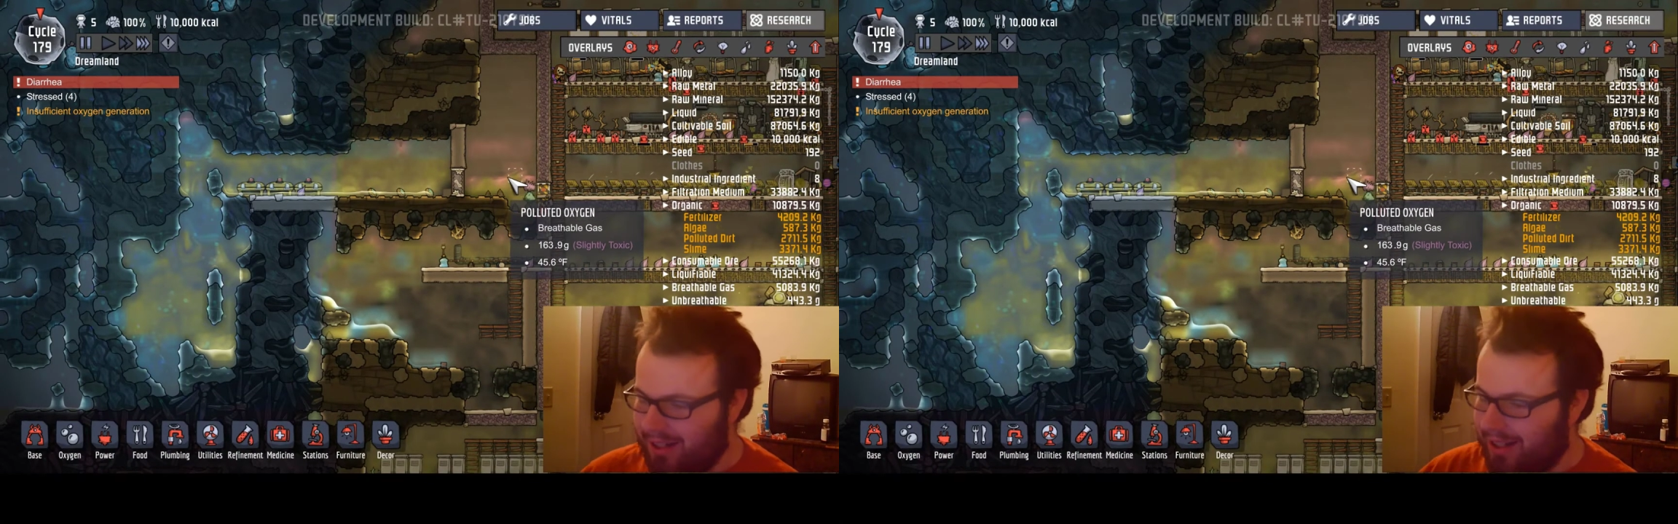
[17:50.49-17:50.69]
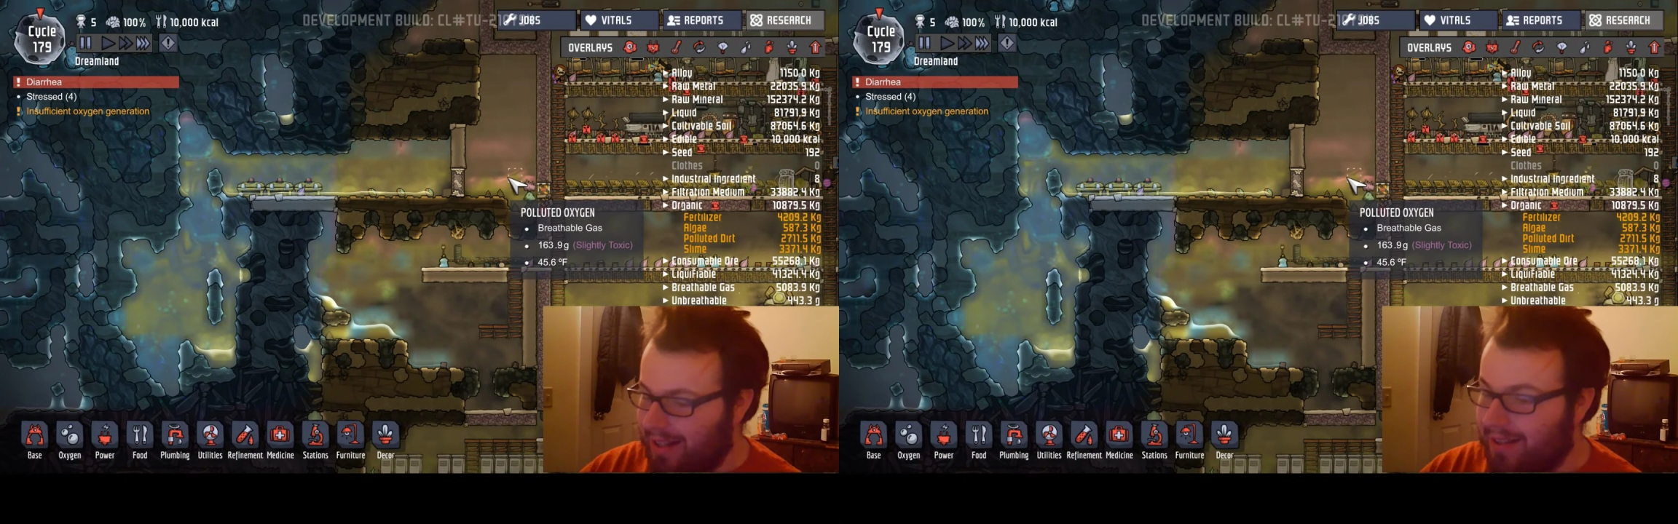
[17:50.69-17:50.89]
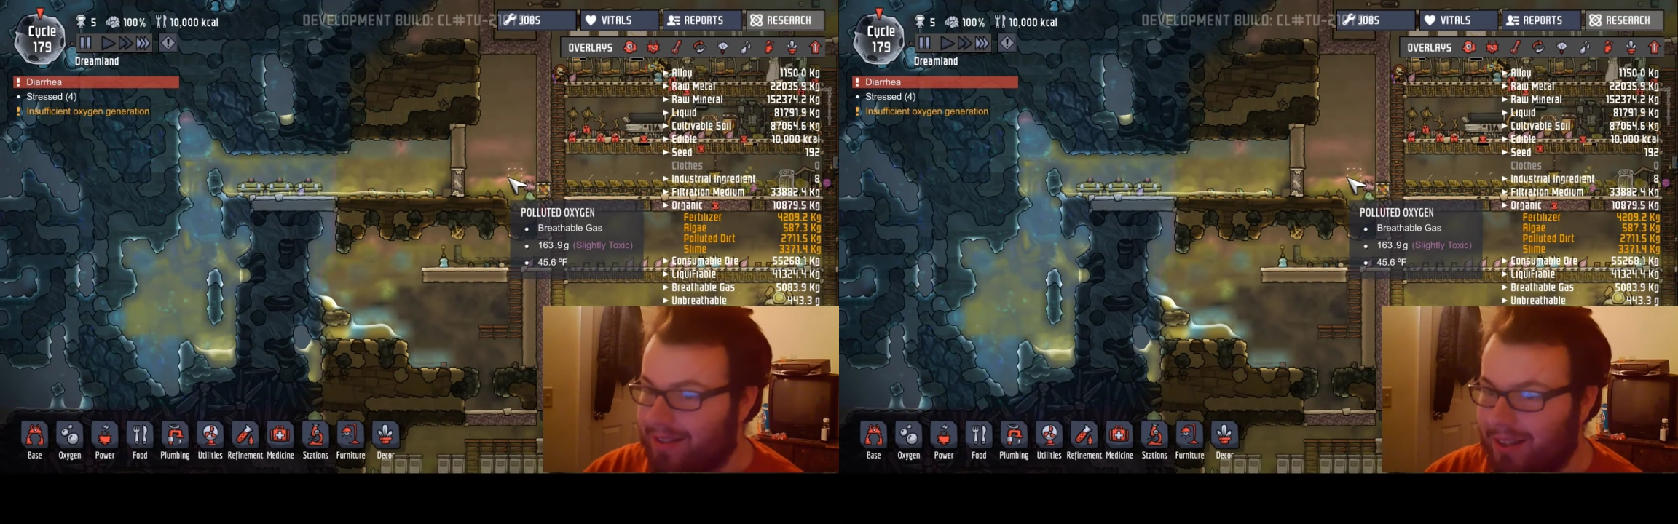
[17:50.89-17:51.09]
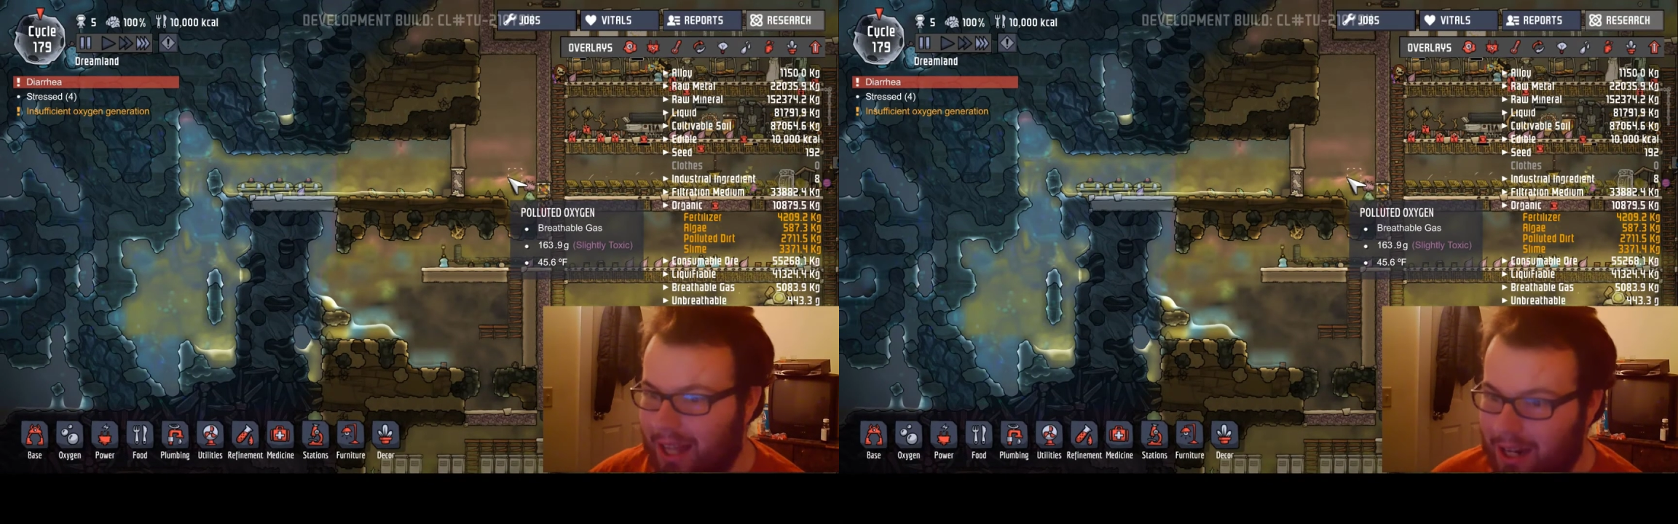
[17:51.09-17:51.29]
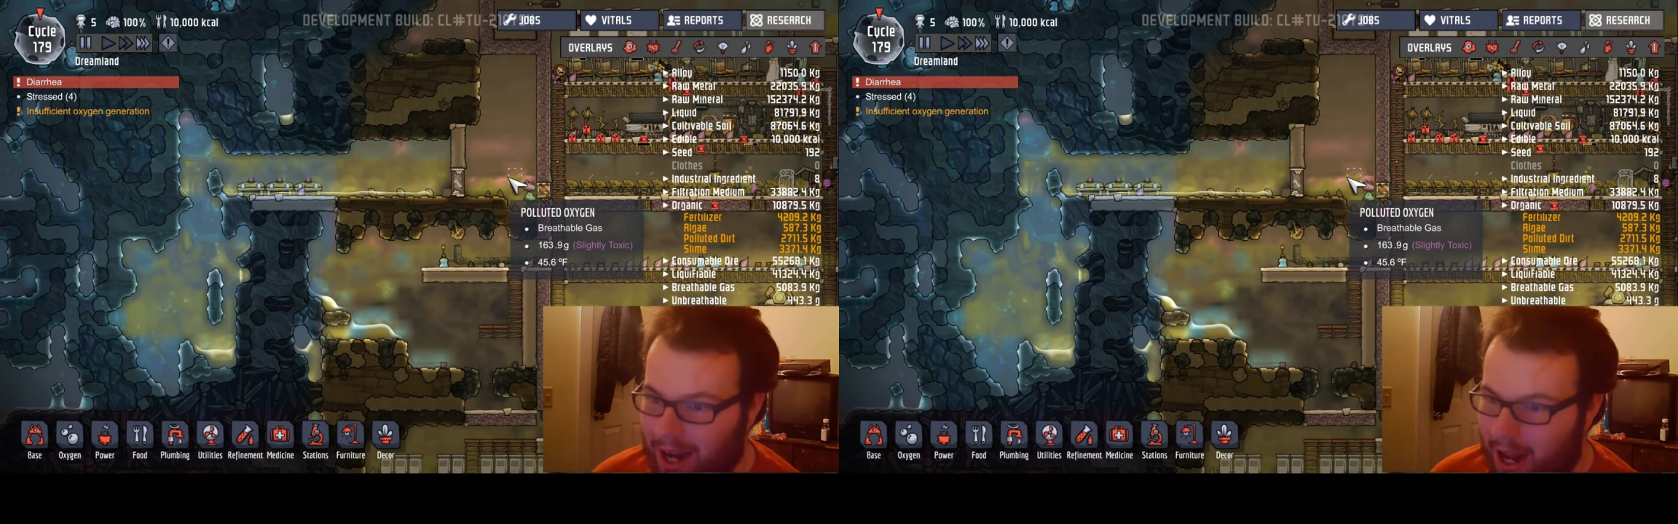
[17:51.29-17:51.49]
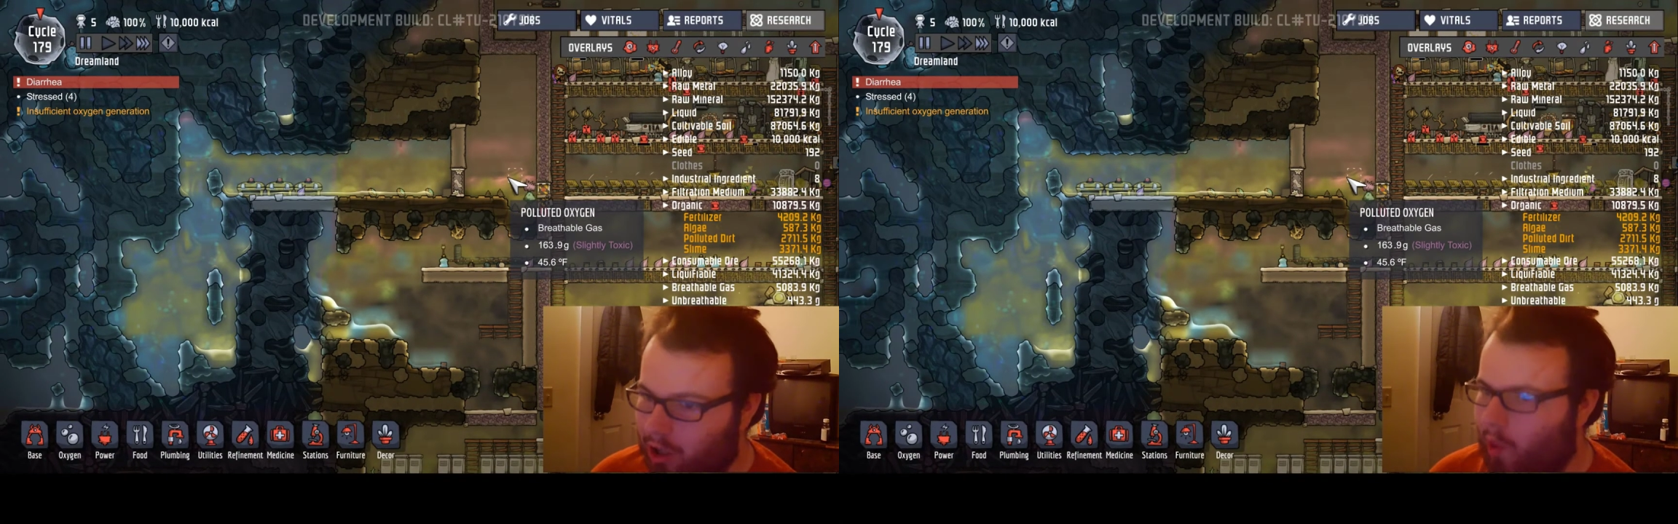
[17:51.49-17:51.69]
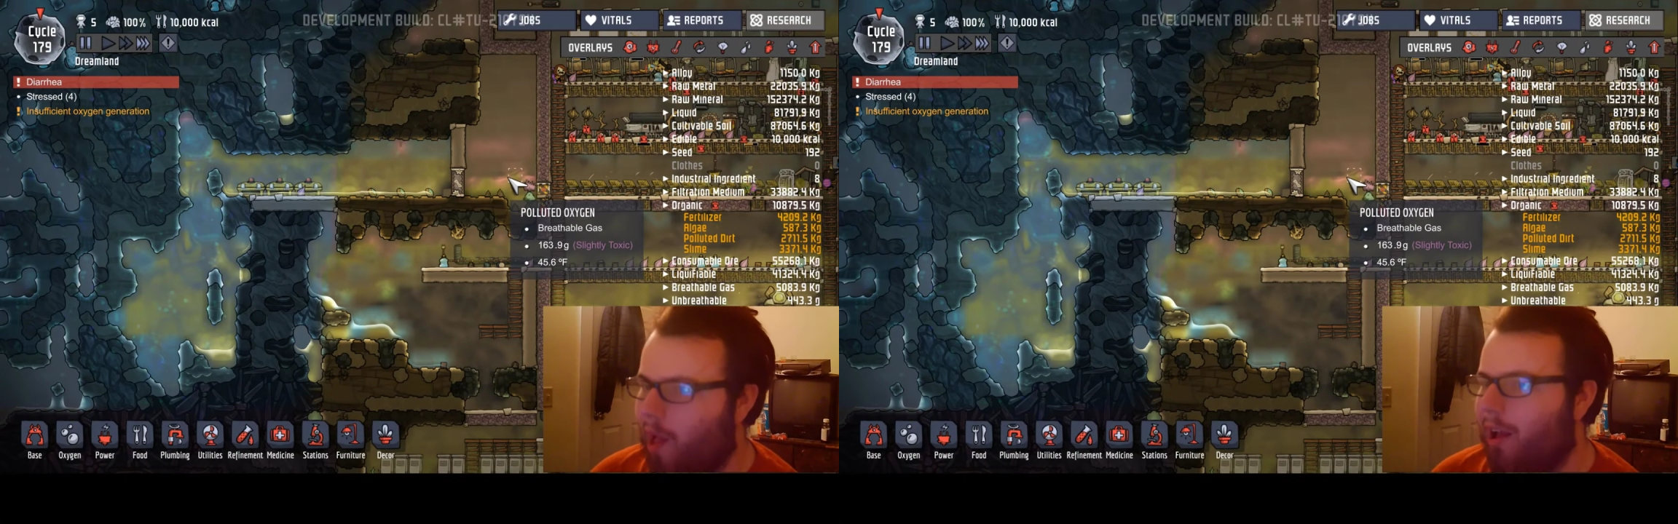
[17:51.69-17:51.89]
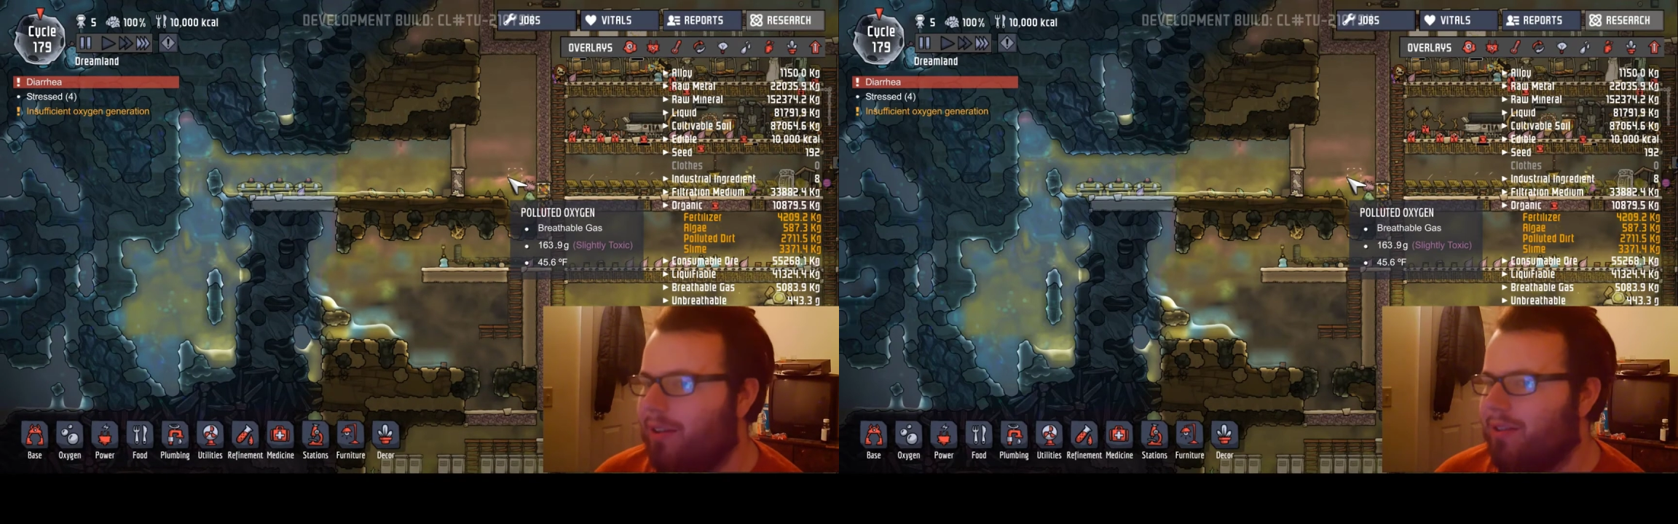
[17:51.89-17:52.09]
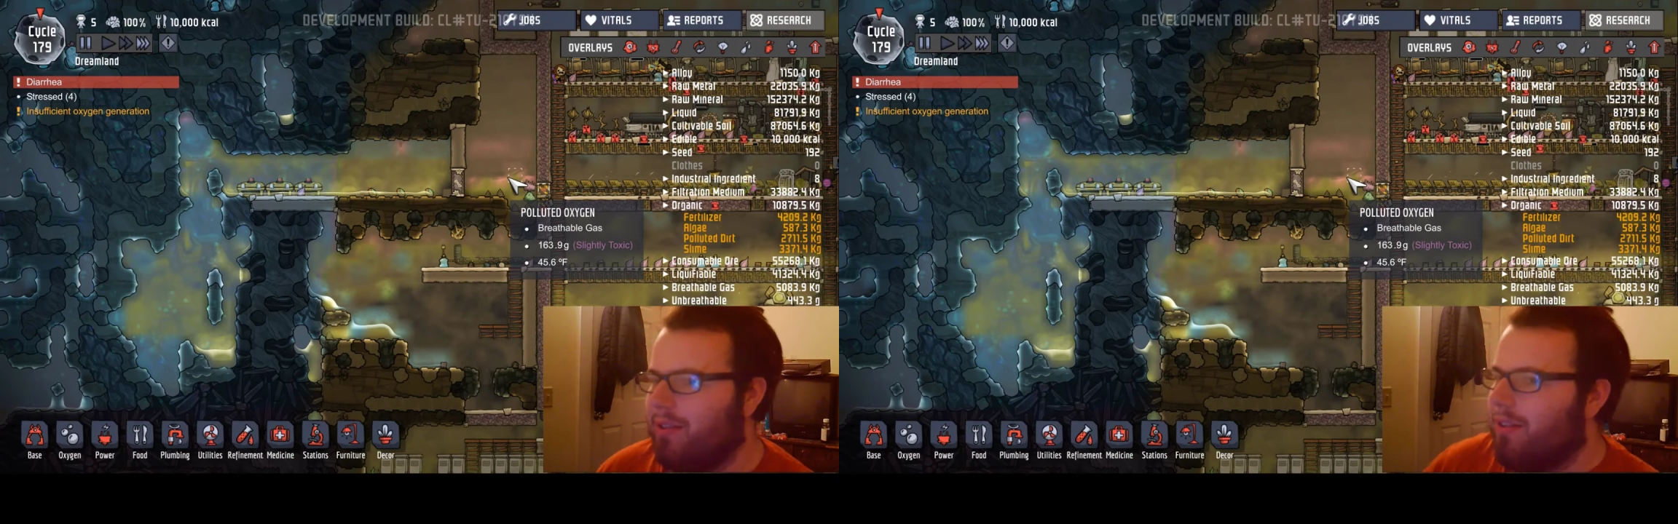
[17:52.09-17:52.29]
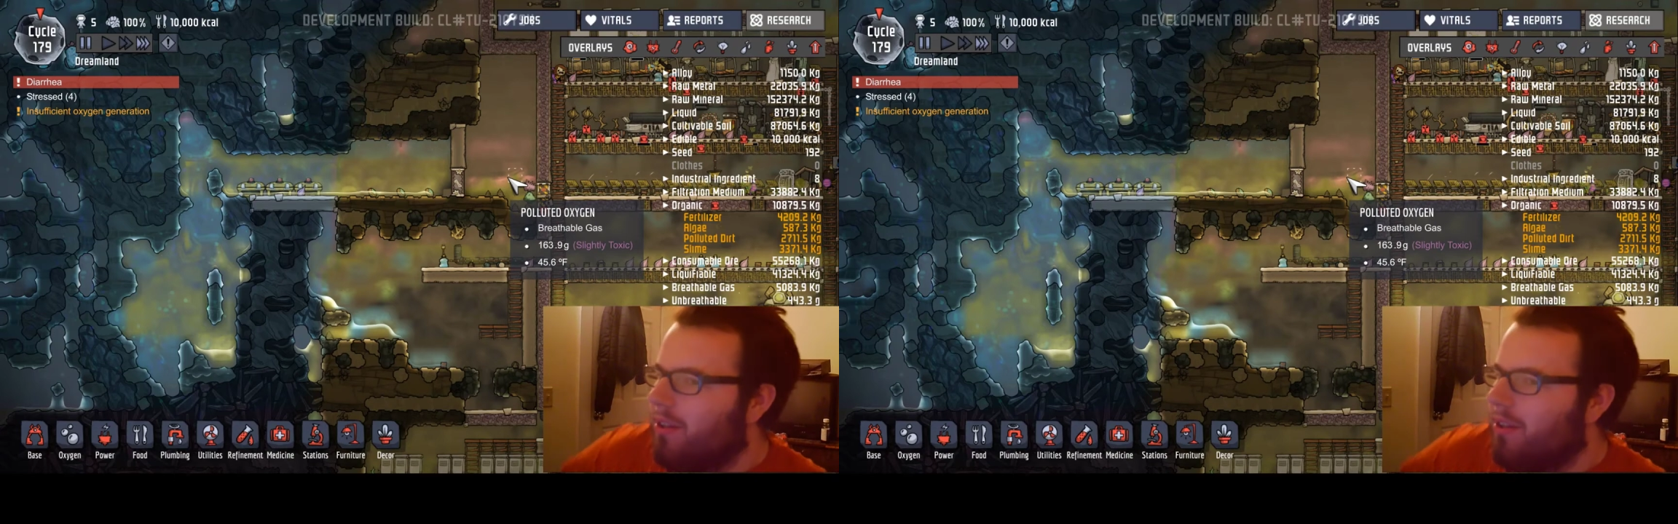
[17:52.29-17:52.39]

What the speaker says: Insulated airlocks.